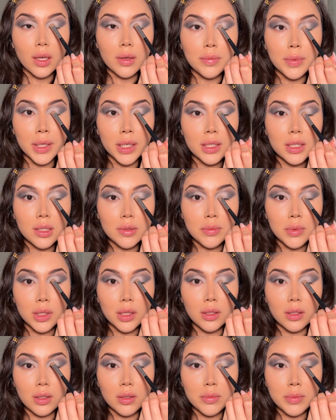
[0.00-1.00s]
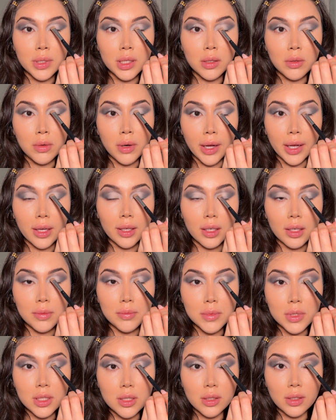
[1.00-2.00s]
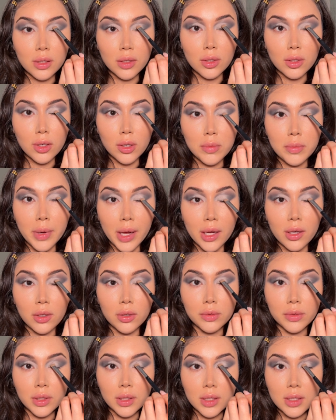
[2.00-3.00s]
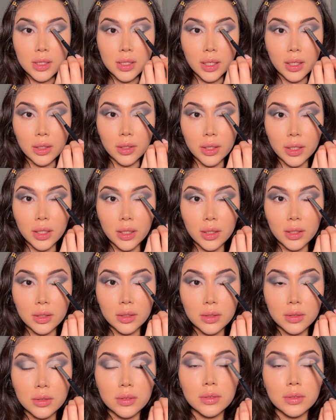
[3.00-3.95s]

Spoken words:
I picked up a little bit of white and I'm just going to go back over this area.